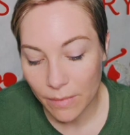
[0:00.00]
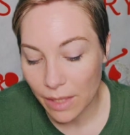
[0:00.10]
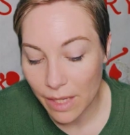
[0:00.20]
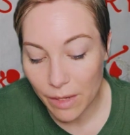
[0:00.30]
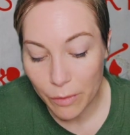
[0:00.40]

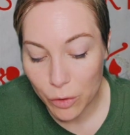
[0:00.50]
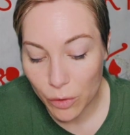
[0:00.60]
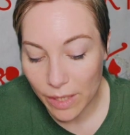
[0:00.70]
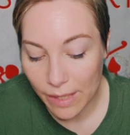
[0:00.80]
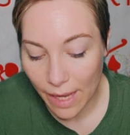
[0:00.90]
The giver
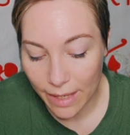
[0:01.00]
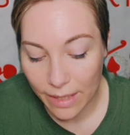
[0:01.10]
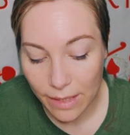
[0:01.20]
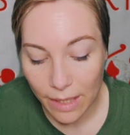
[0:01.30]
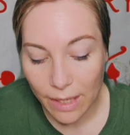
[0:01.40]
shook his
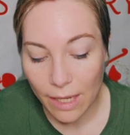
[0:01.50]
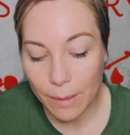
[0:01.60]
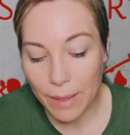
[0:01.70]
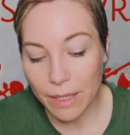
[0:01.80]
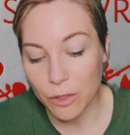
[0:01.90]
head
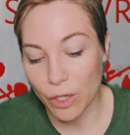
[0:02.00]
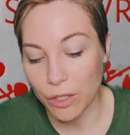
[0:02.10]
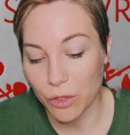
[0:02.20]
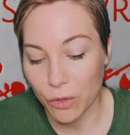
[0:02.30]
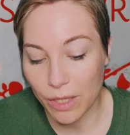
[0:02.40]
and made a
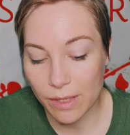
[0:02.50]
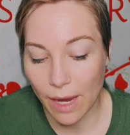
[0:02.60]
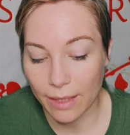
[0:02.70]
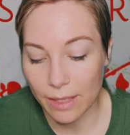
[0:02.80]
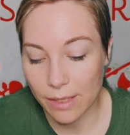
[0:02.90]
gesture to
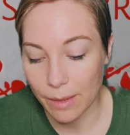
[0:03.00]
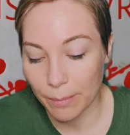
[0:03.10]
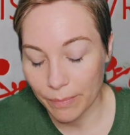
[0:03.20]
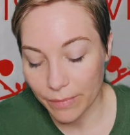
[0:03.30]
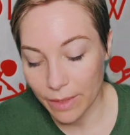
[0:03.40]
silence him.
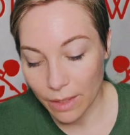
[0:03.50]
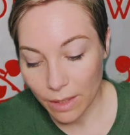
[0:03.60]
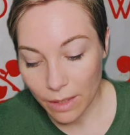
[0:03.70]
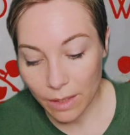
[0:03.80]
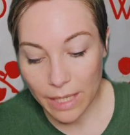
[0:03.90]

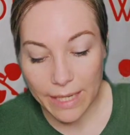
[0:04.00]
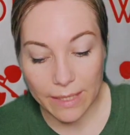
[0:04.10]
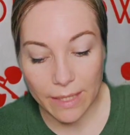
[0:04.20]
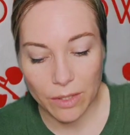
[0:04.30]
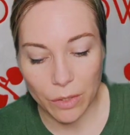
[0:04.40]
He
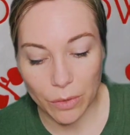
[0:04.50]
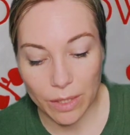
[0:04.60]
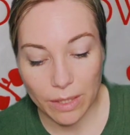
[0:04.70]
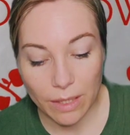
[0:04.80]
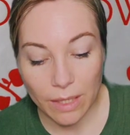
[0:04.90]
continued,
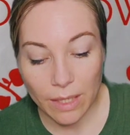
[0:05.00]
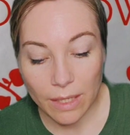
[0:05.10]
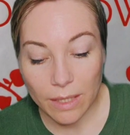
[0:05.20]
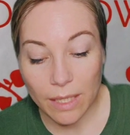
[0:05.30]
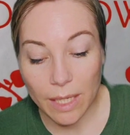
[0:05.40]

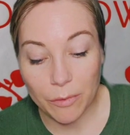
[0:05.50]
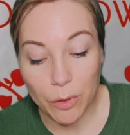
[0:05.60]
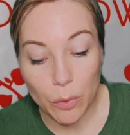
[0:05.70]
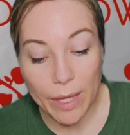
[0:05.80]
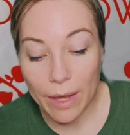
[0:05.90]
"If
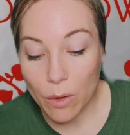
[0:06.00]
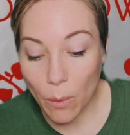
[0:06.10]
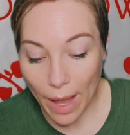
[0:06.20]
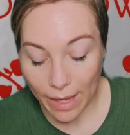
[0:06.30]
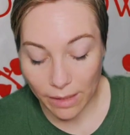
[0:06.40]
you get
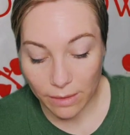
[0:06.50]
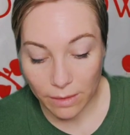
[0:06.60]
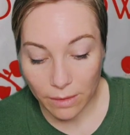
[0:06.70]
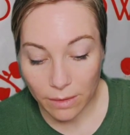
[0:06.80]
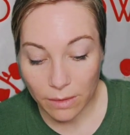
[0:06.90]
away,
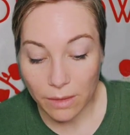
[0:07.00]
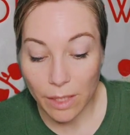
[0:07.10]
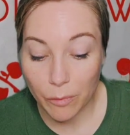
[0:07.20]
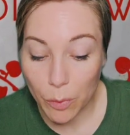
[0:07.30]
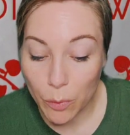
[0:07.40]

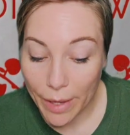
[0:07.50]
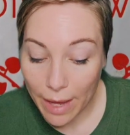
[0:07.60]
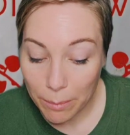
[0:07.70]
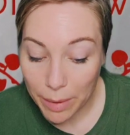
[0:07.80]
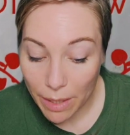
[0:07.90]
if you
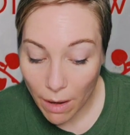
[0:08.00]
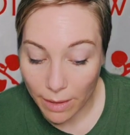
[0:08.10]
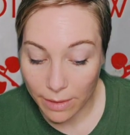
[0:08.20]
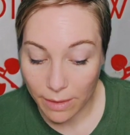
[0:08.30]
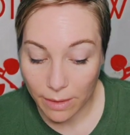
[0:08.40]
get
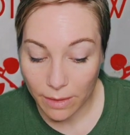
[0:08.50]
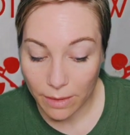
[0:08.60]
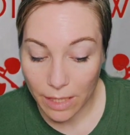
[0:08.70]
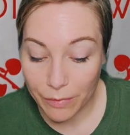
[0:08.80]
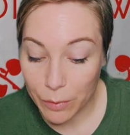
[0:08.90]
beyond,
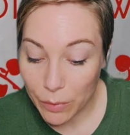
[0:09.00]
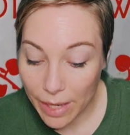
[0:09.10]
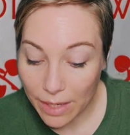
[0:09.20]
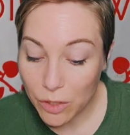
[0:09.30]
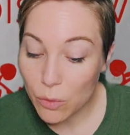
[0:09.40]
if you
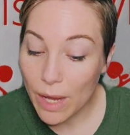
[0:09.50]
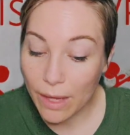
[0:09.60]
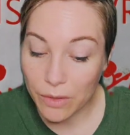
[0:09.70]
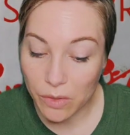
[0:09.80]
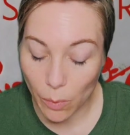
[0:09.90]
get to
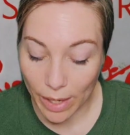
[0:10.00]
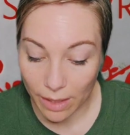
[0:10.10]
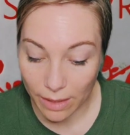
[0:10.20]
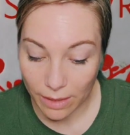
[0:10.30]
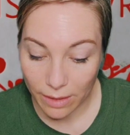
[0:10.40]

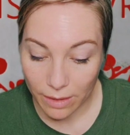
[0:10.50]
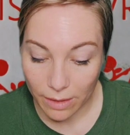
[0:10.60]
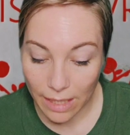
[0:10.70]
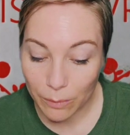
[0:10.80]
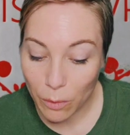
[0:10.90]
elsewhere,
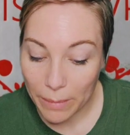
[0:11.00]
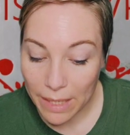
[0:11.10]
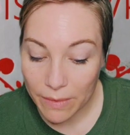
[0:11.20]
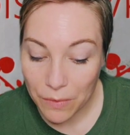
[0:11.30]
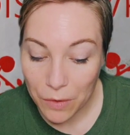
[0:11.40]
it will
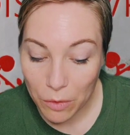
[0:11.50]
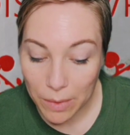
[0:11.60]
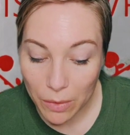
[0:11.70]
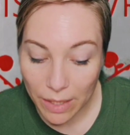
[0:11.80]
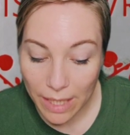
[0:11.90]
mean that the
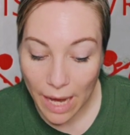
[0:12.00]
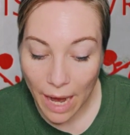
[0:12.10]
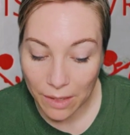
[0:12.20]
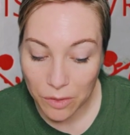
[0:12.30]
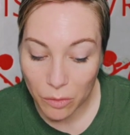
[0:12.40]
community
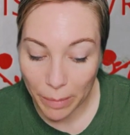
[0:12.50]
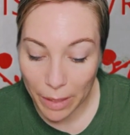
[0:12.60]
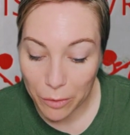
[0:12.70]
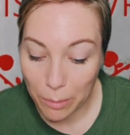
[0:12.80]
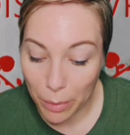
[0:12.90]
has to
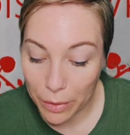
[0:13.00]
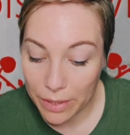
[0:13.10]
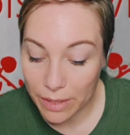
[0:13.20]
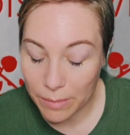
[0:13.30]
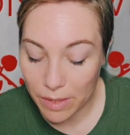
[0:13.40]
bear the
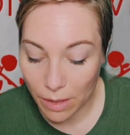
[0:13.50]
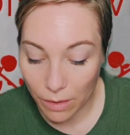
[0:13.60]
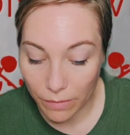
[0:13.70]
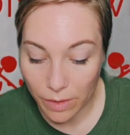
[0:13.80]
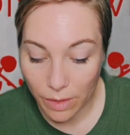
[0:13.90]
burden
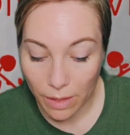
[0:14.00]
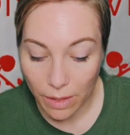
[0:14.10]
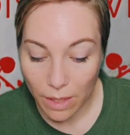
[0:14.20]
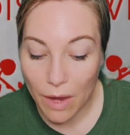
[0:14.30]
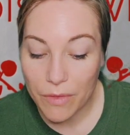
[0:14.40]
themselves
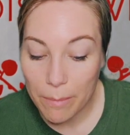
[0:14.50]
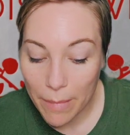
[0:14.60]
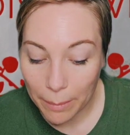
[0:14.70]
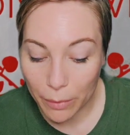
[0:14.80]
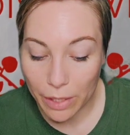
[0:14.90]
of the
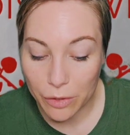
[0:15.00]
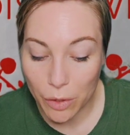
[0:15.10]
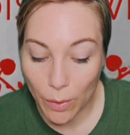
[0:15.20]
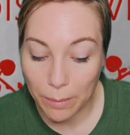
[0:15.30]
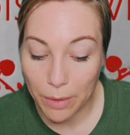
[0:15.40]
memories
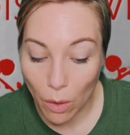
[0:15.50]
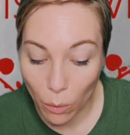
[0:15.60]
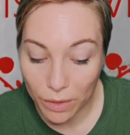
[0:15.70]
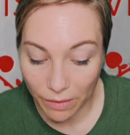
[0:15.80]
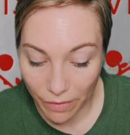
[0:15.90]
you had been
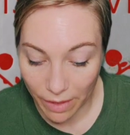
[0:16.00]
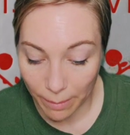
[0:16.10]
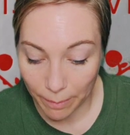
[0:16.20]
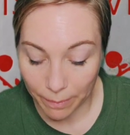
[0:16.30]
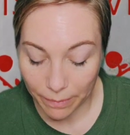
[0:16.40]
holding for
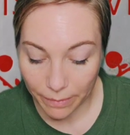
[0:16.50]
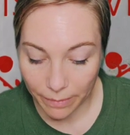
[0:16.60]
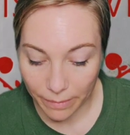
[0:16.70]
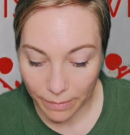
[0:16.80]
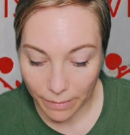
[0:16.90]
them.
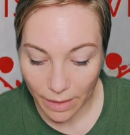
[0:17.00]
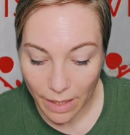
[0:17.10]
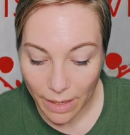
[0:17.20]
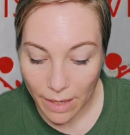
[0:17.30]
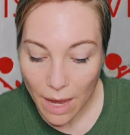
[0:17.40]

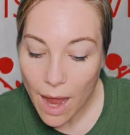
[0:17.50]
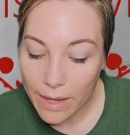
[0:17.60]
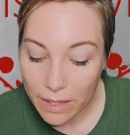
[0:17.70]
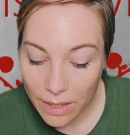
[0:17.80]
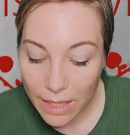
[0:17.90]

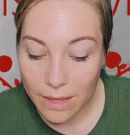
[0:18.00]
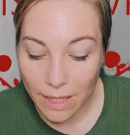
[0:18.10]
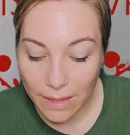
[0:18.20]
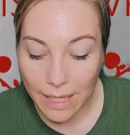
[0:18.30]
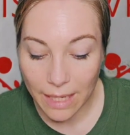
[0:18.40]
I think
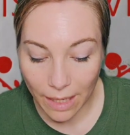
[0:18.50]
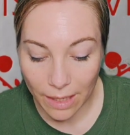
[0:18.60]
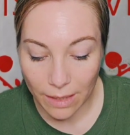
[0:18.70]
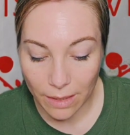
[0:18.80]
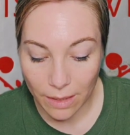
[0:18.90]
that they
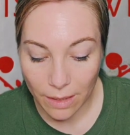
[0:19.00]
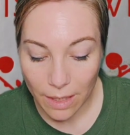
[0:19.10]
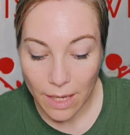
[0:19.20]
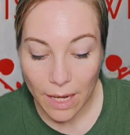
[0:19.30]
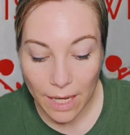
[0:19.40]
can,
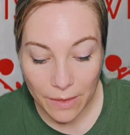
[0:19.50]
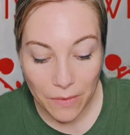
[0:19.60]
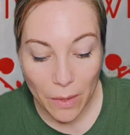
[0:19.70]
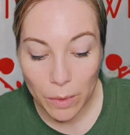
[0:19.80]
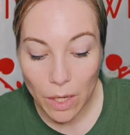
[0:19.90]
and that
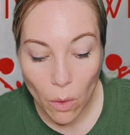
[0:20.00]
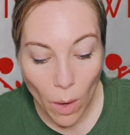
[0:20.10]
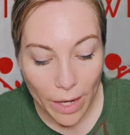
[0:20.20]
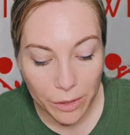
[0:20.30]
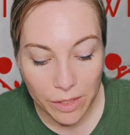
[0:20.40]
they will
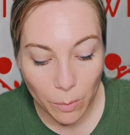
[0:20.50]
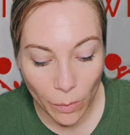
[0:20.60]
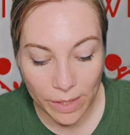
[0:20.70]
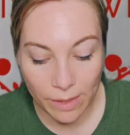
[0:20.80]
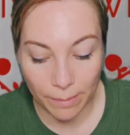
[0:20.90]
acquire some
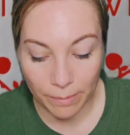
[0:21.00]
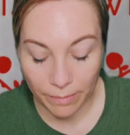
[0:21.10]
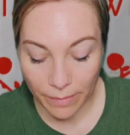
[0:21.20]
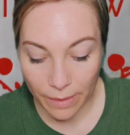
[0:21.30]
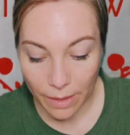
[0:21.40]

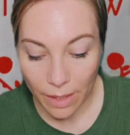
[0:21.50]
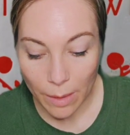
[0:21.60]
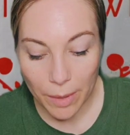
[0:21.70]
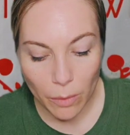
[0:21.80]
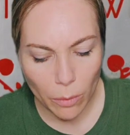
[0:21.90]
wisdom,
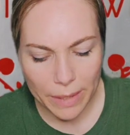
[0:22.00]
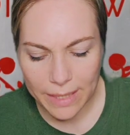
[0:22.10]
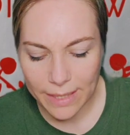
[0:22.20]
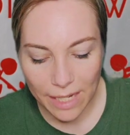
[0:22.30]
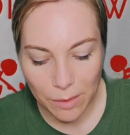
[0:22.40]
but it will
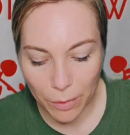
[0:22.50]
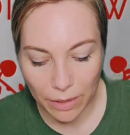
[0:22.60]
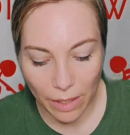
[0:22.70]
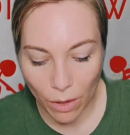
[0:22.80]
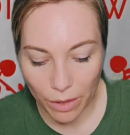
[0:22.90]
be
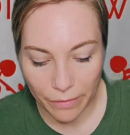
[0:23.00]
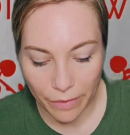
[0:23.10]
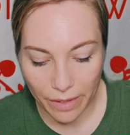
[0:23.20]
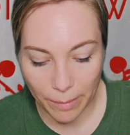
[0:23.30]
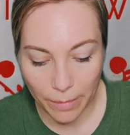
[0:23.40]
desperately hard for
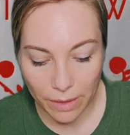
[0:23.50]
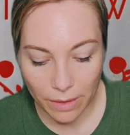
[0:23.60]
them.